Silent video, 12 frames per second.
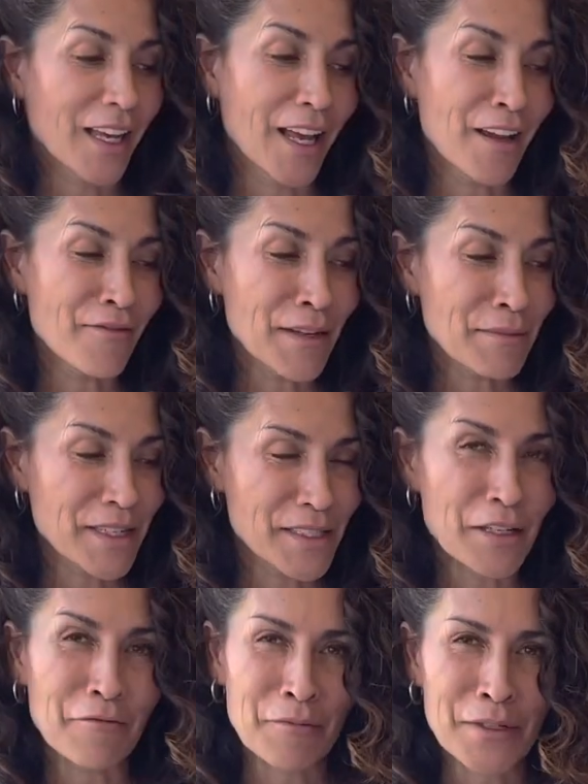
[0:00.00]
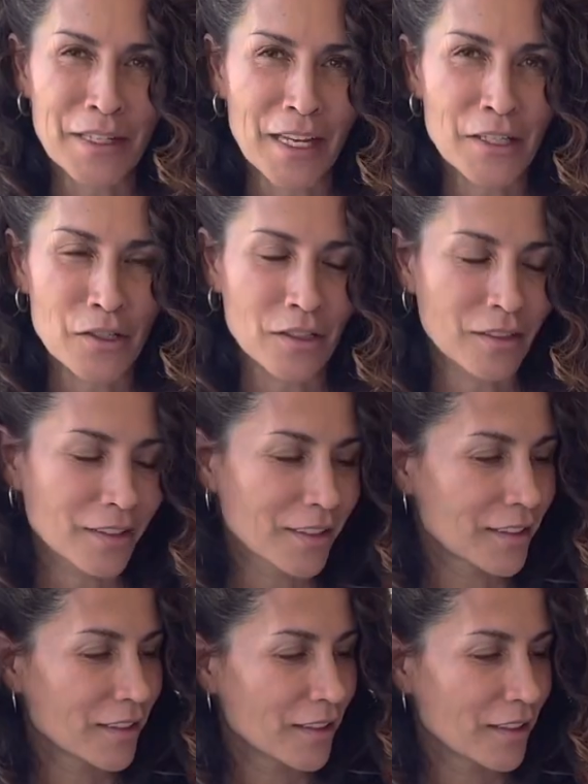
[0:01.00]
I find myself pretty headstrong
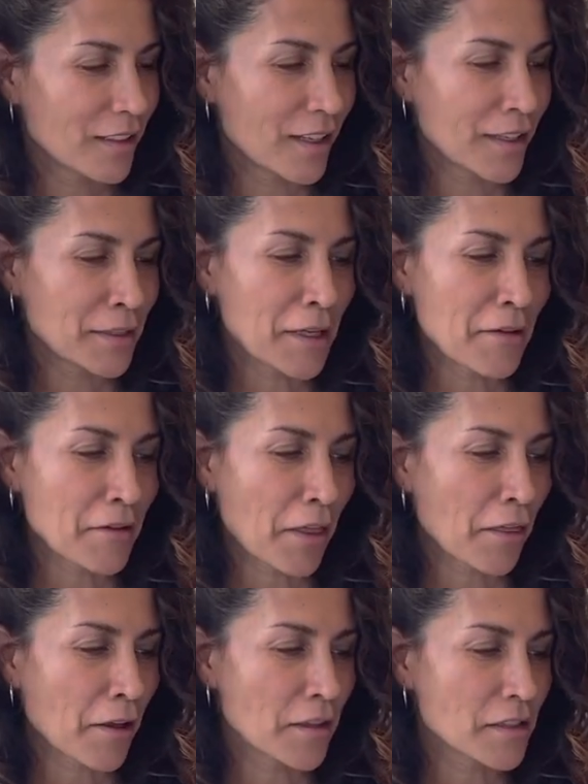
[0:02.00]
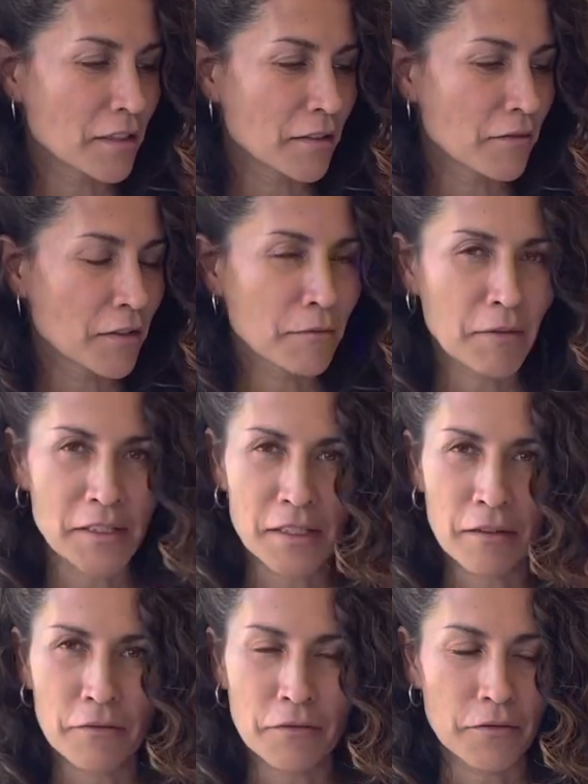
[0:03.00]
and never thought of
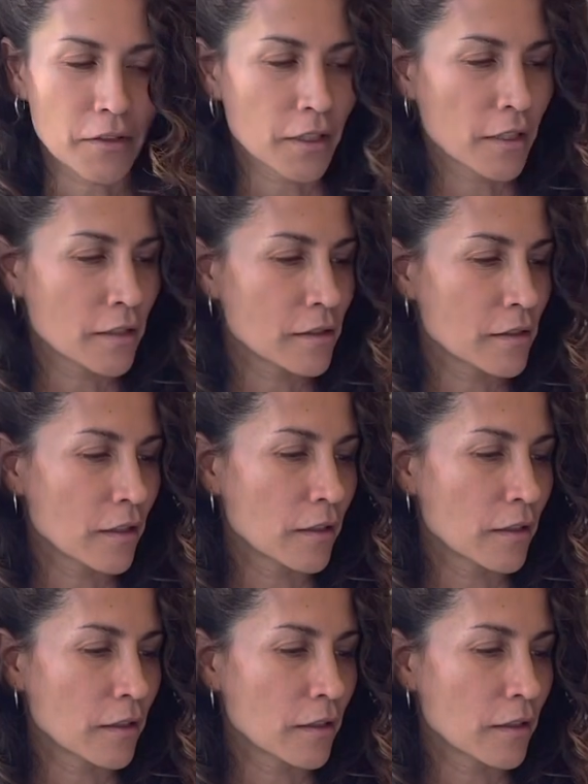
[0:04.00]
myself as,